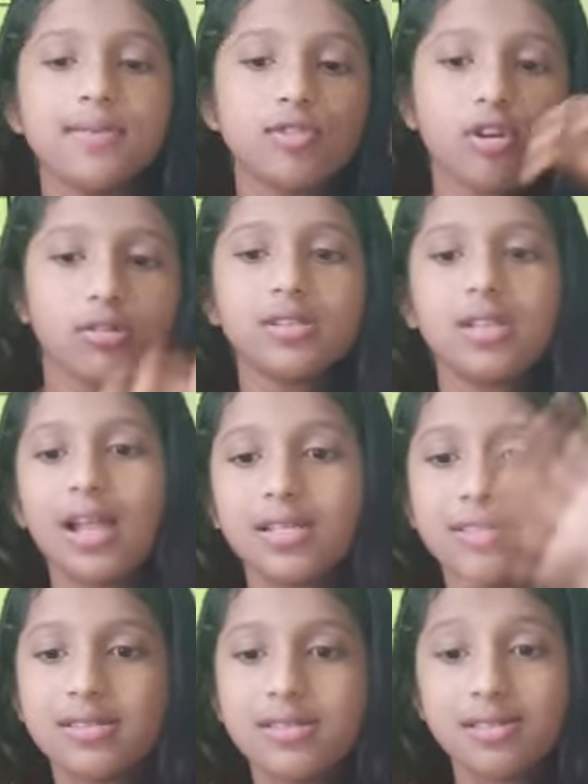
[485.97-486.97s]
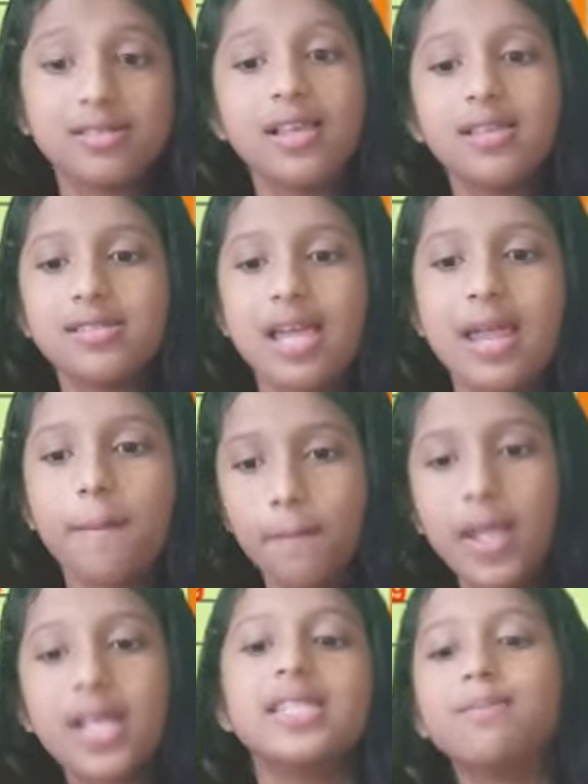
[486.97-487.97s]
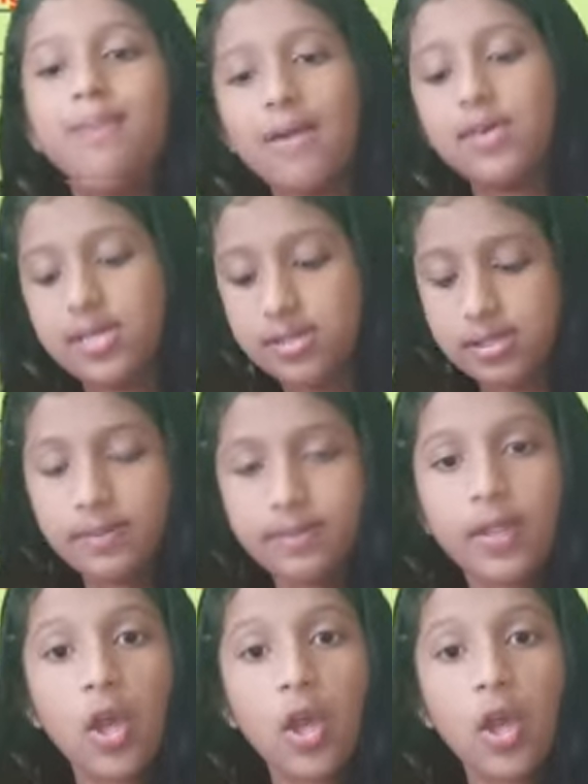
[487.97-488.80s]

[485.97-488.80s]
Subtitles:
on that and sits and it bevers.